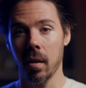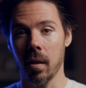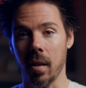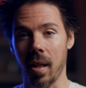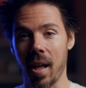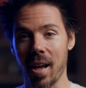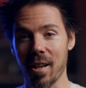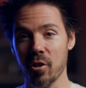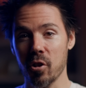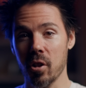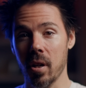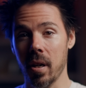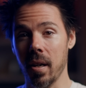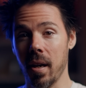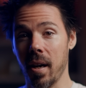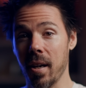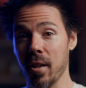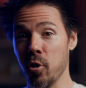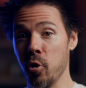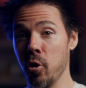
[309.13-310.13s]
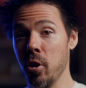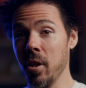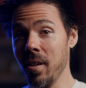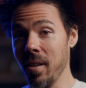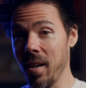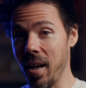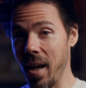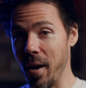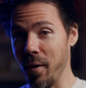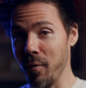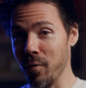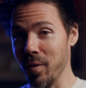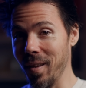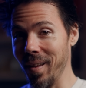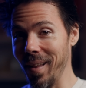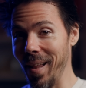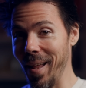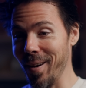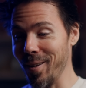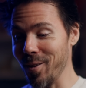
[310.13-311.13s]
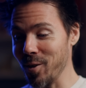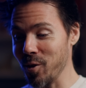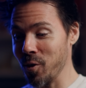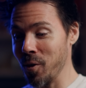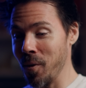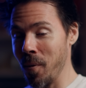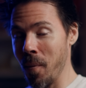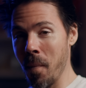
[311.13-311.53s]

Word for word: Last night I didn't have the lettuce.